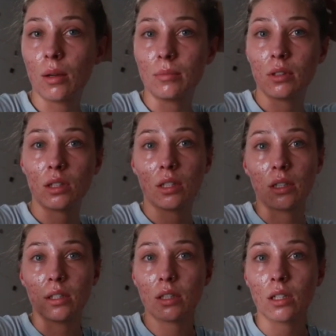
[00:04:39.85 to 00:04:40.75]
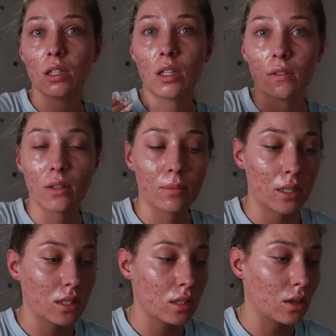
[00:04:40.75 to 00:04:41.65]
I'm literally giving
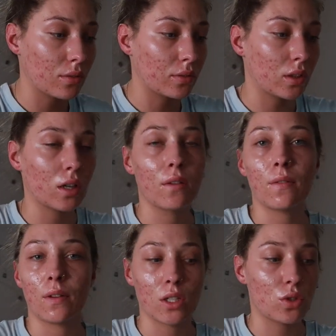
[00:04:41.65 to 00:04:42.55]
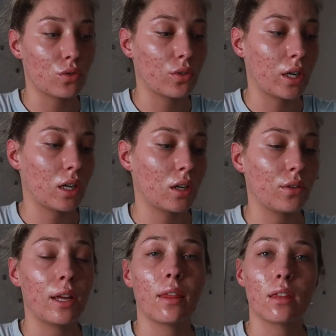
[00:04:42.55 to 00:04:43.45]
myself a facial right
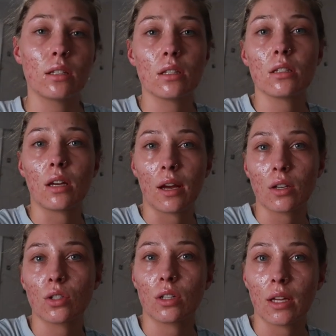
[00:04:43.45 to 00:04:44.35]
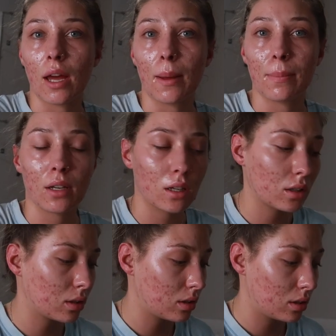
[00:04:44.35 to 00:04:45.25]
now. Like this is actually happening.